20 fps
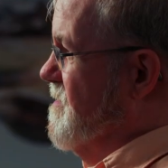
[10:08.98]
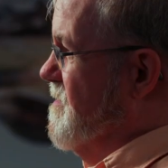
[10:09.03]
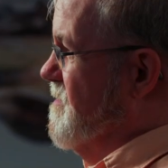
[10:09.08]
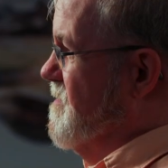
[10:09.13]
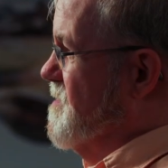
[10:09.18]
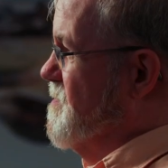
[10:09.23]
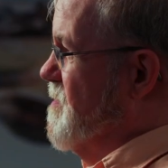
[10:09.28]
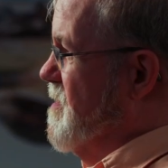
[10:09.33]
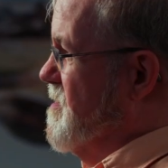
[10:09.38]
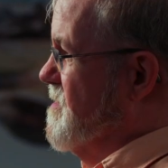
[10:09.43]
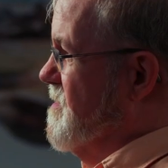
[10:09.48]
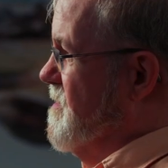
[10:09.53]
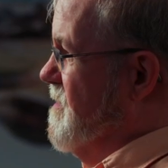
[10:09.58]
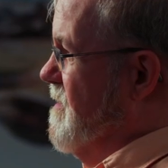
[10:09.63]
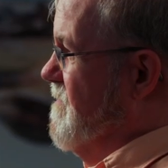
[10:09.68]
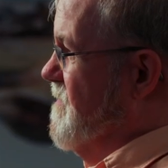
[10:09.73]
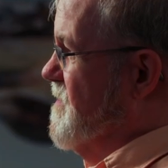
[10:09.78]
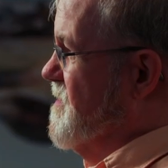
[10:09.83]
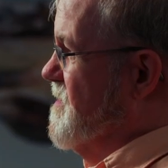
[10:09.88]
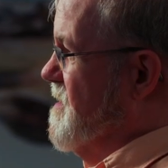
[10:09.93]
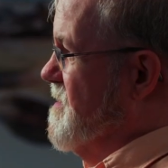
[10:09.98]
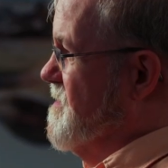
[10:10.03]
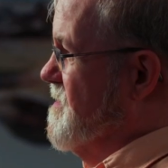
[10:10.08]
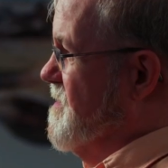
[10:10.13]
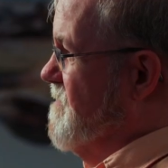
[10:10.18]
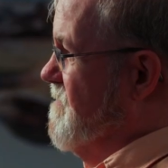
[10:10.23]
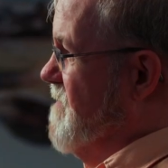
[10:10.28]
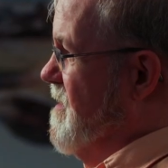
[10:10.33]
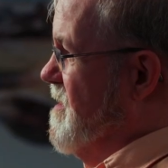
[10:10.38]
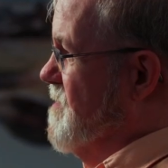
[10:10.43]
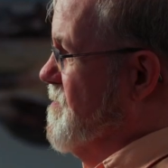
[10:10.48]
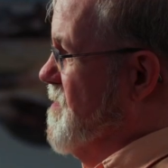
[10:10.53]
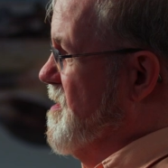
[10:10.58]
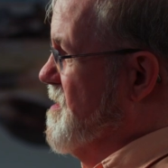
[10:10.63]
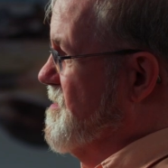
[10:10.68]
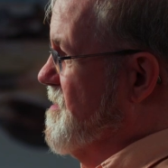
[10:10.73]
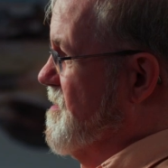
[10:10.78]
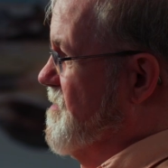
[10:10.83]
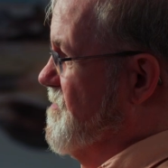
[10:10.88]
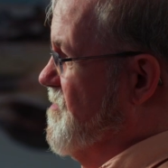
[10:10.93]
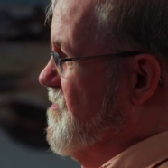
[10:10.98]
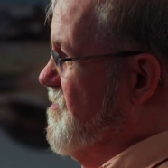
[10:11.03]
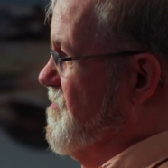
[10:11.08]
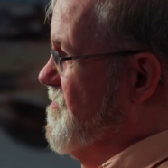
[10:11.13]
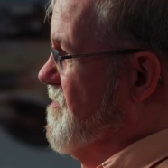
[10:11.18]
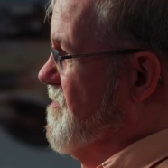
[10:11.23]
you know, especially emphasizing randomized controlled